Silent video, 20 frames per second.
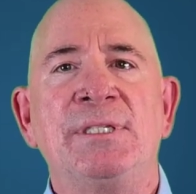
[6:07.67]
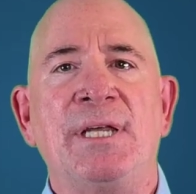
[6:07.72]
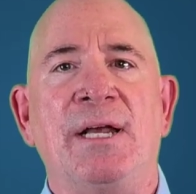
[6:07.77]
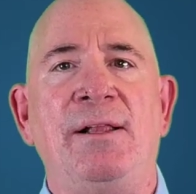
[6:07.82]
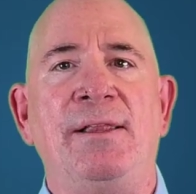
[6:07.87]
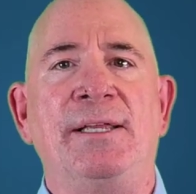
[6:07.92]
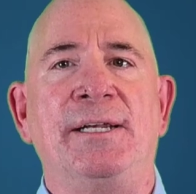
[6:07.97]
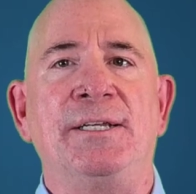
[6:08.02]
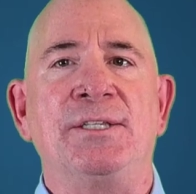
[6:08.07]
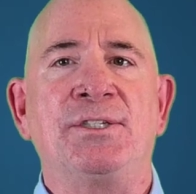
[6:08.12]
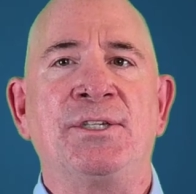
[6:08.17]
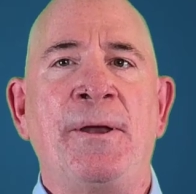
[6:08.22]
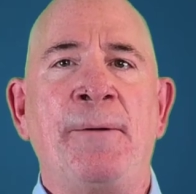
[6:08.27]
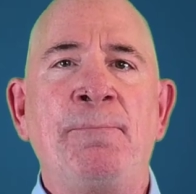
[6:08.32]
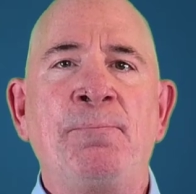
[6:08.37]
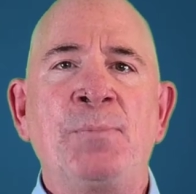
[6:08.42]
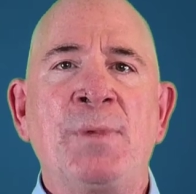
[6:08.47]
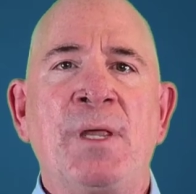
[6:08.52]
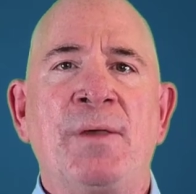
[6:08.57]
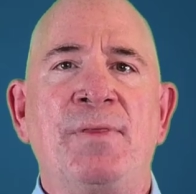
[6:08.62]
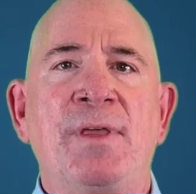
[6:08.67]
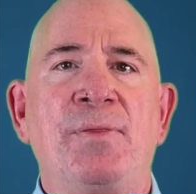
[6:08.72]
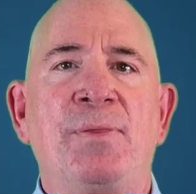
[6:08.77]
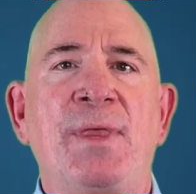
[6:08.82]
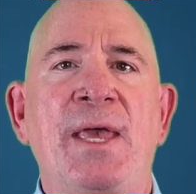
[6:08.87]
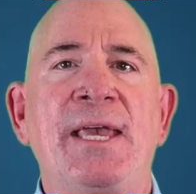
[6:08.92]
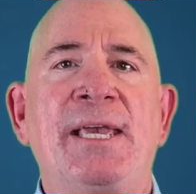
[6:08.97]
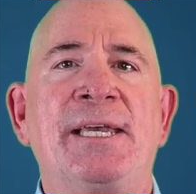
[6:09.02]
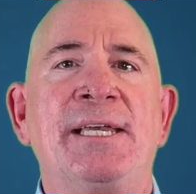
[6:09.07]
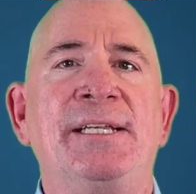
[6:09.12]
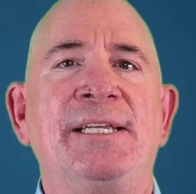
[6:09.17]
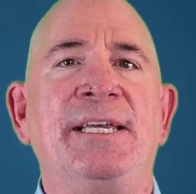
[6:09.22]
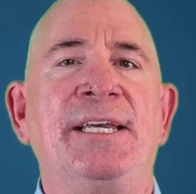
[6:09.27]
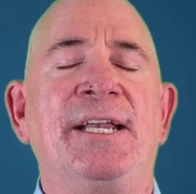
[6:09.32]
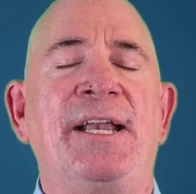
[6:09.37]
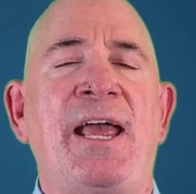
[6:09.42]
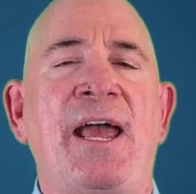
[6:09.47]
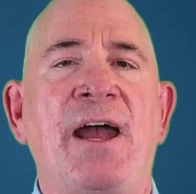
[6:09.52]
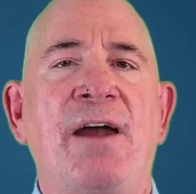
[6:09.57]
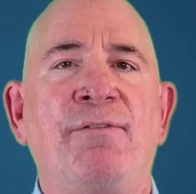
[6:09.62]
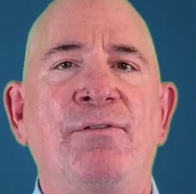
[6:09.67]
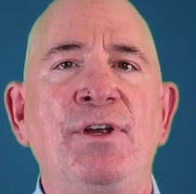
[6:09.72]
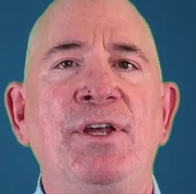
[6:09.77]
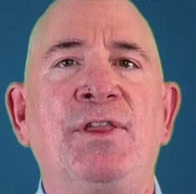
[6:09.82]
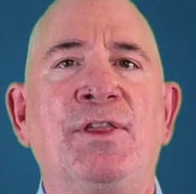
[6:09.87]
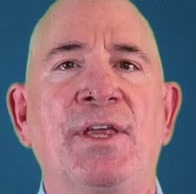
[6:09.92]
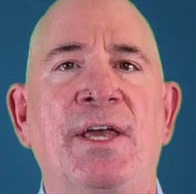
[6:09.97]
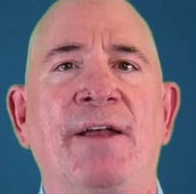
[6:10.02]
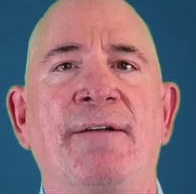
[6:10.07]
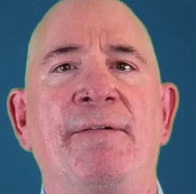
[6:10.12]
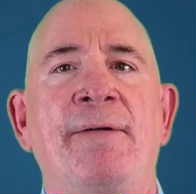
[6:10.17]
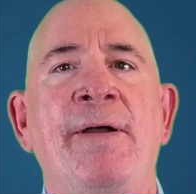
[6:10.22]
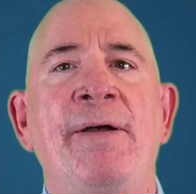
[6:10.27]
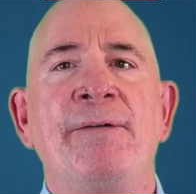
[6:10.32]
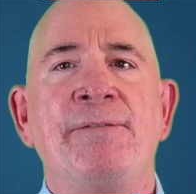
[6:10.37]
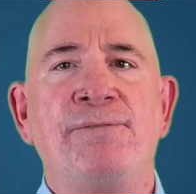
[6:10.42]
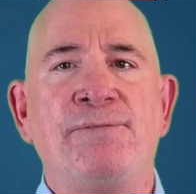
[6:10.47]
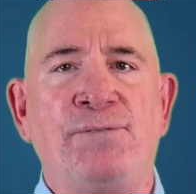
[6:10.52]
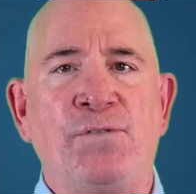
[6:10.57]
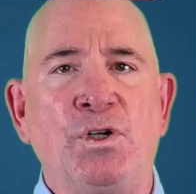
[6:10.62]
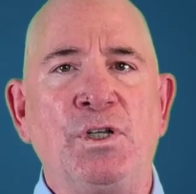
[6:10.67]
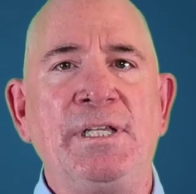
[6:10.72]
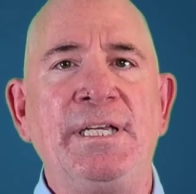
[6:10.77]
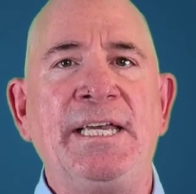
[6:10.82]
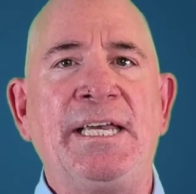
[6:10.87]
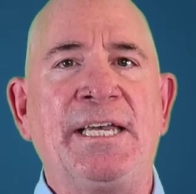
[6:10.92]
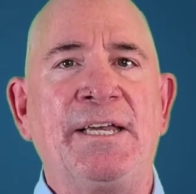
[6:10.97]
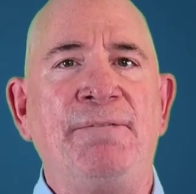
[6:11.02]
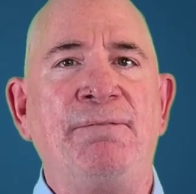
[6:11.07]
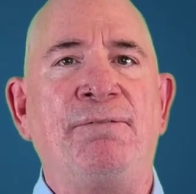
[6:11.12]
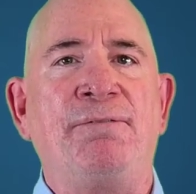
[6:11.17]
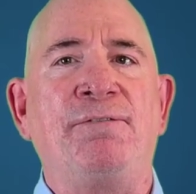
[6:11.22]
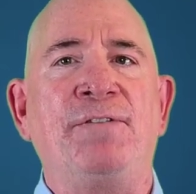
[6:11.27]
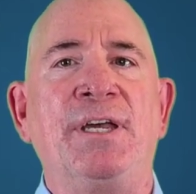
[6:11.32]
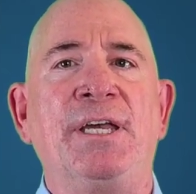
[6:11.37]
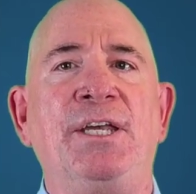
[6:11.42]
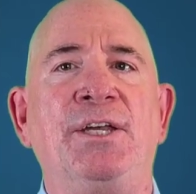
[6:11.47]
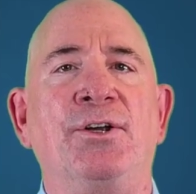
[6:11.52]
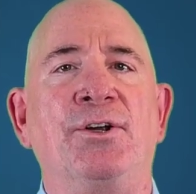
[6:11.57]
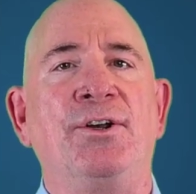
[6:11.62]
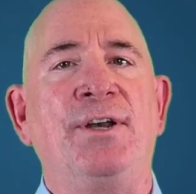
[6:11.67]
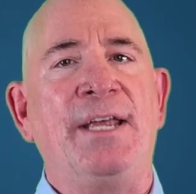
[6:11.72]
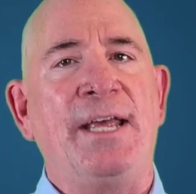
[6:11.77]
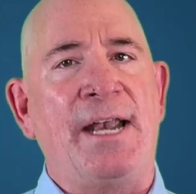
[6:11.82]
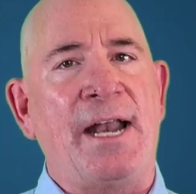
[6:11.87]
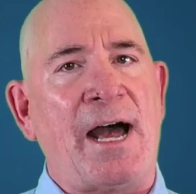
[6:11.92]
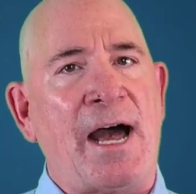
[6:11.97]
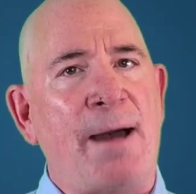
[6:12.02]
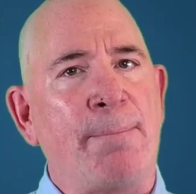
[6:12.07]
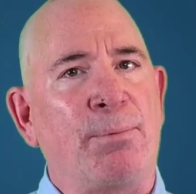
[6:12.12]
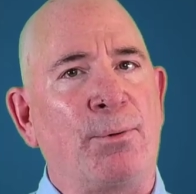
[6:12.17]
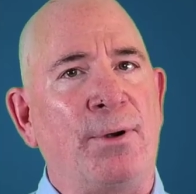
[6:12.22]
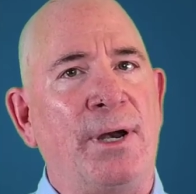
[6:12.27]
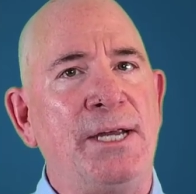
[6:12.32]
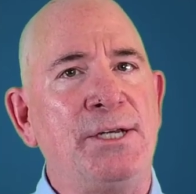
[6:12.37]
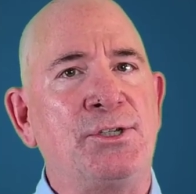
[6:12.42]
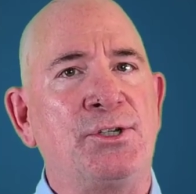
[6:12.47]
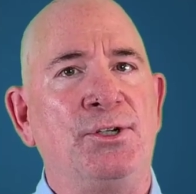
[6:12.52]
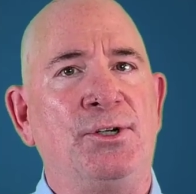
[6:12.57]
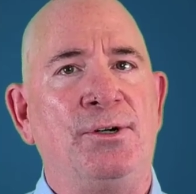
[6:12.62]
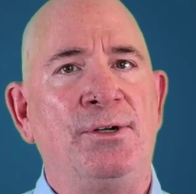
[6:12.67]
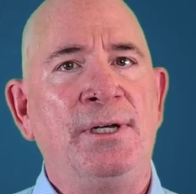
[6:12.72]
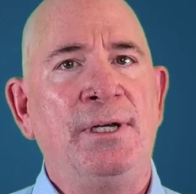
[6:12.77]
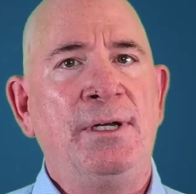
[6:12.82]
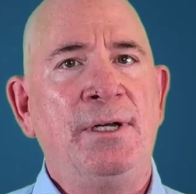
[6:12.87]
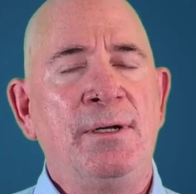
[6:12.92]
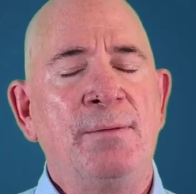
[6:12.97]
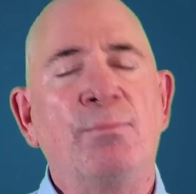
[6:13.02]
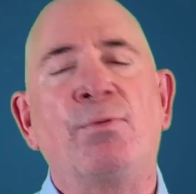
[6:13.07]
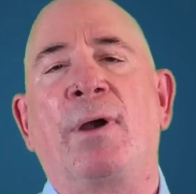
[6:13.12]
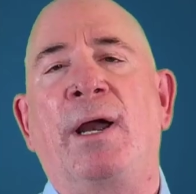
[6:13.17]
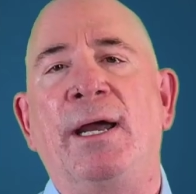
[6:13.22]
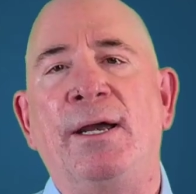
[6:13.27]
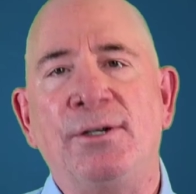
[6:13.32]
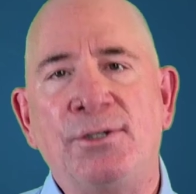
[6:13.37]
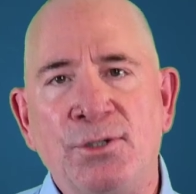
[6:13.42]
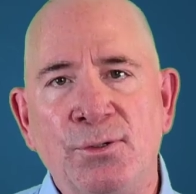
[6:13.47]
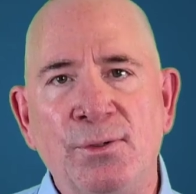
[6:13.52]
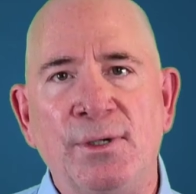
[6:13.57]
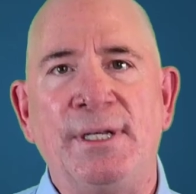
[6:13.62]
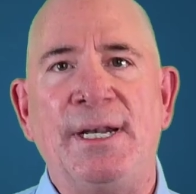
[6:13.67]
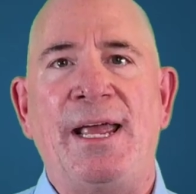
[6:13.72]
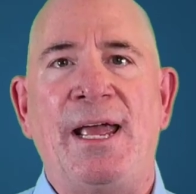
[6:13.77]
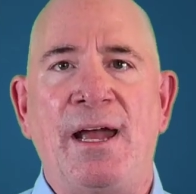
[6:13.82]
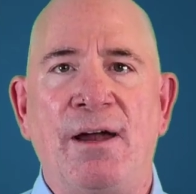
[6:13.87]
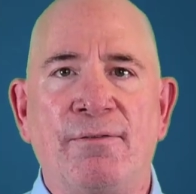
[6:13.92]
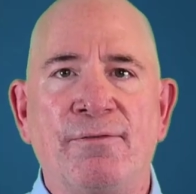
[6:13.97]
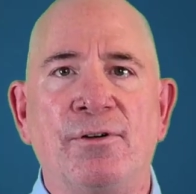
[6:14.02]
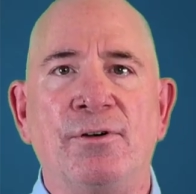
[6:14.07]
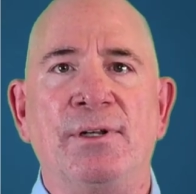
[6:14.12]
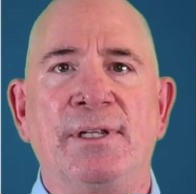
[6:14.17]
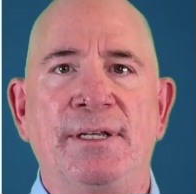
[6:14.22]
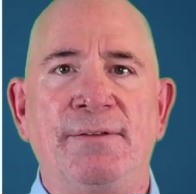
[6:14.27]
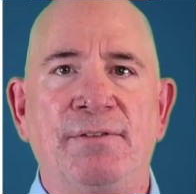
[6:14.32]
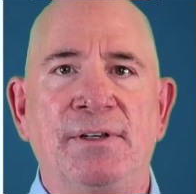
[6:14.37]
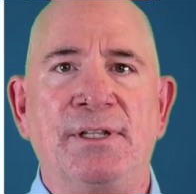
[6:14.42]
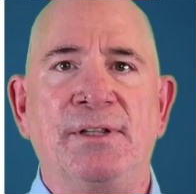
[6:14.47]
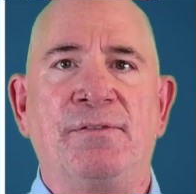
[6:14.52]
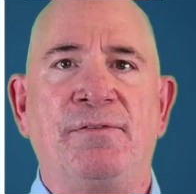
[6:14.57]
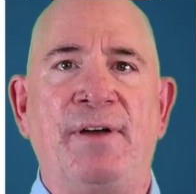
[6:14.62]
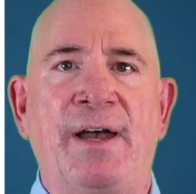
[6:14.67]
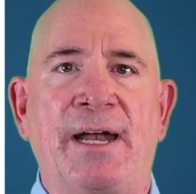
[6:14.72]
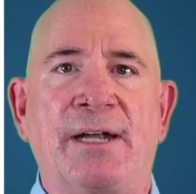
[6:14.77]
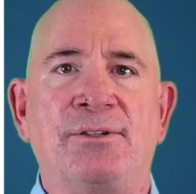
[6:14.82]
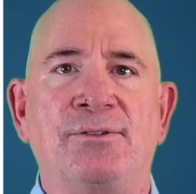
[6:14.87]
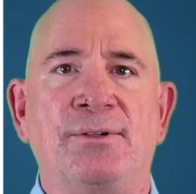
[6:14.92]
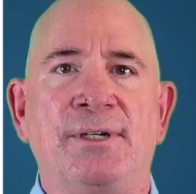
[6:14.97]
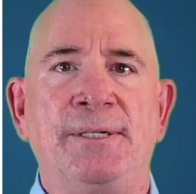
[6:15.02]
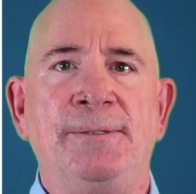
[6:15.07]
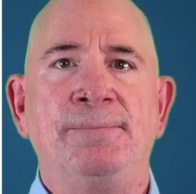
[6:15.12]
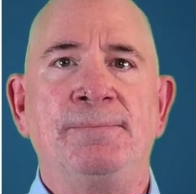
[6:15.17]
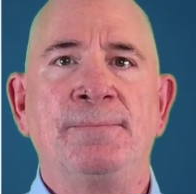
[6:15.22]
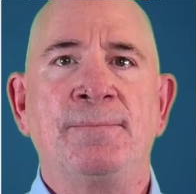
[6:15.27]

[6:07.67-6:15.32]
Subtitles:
telling us that they can get everything fully configured and operational prior to it ever leaving the factory.